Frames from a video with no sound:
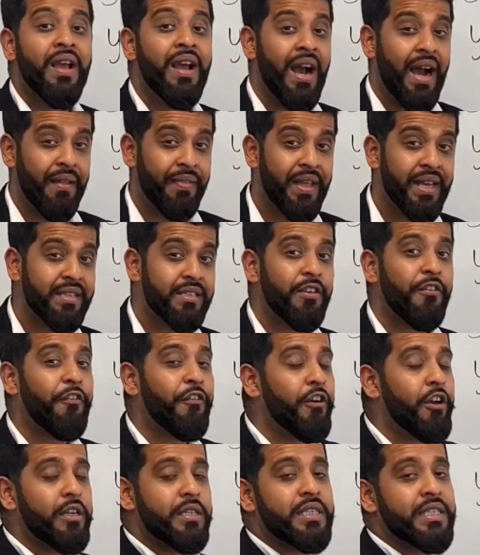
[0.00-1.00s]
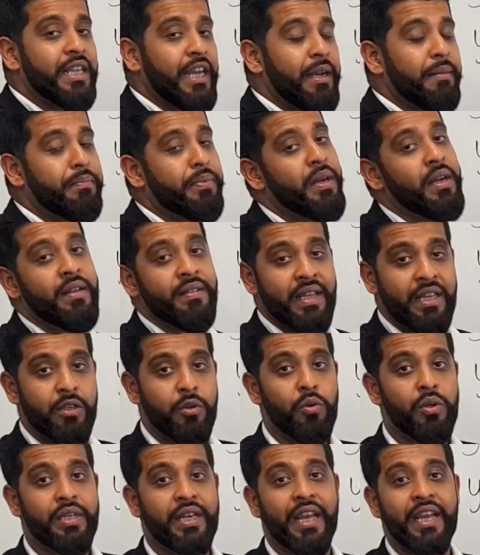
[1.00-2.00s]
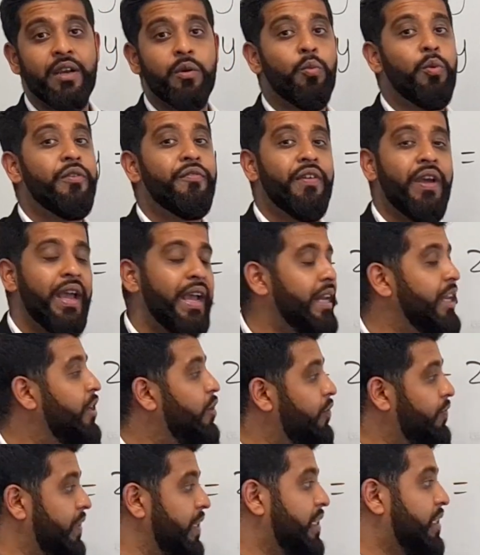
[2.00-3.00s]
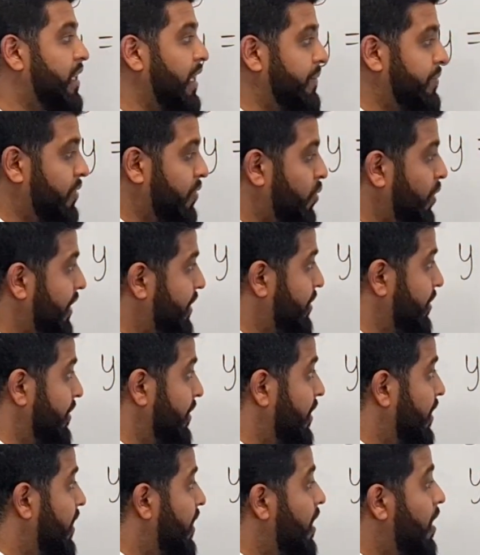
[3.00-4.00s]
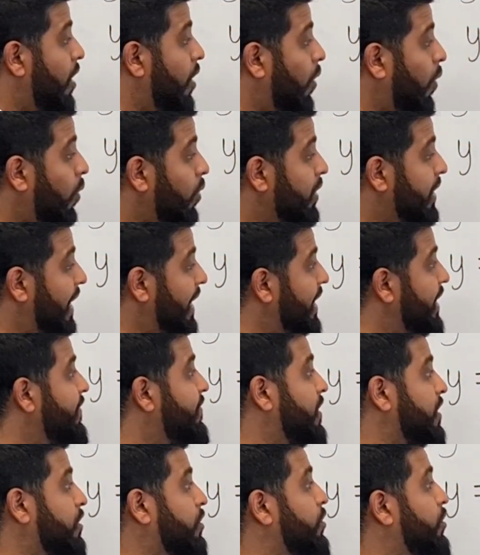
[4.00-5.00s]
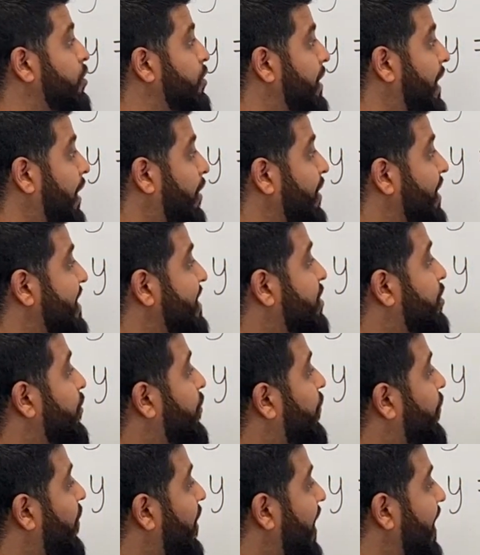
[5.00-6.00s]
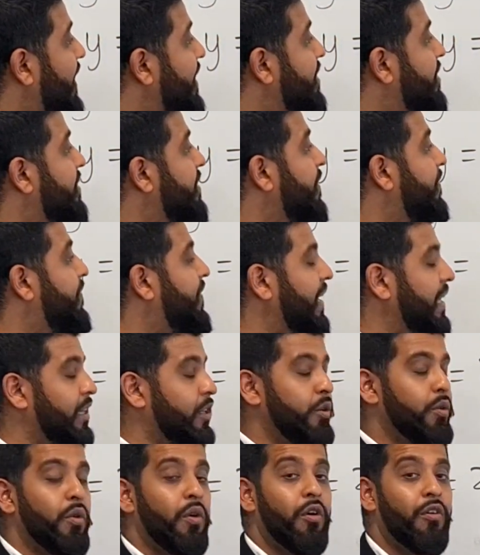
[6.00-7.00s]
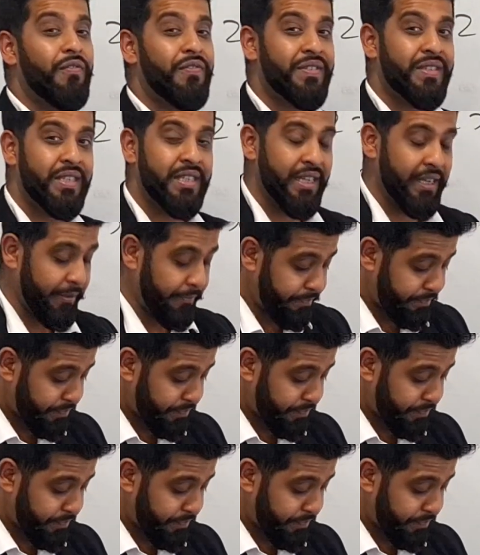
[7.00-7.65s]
And that's the first step that you will take with any of these types of questions. All that leaves us to do now is to find the value of c.